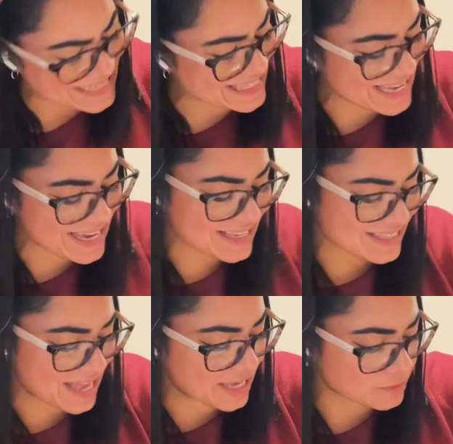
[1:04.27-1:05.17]
say
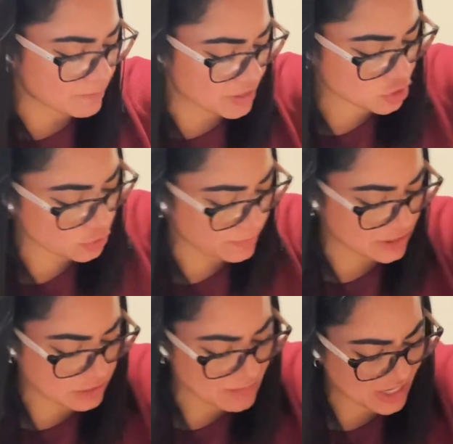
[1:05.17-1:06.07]
exact
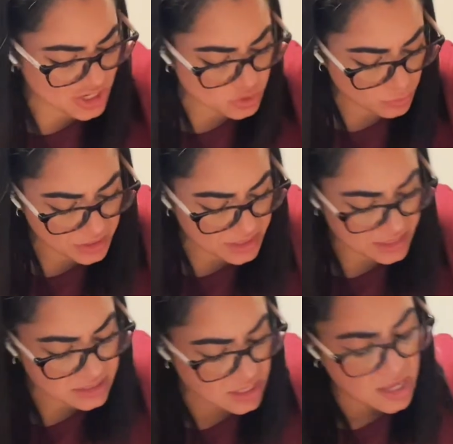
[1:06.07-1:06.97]
measurements because with
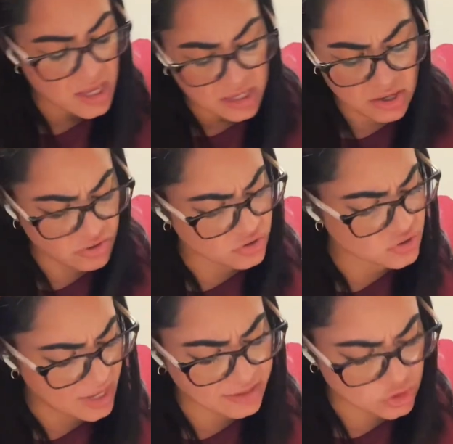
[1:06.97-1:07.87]
this you just
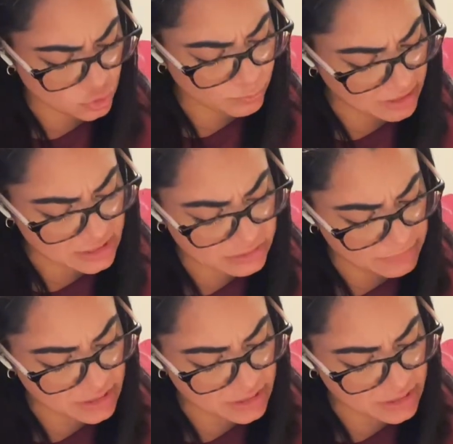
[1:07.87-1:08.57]
have to mix,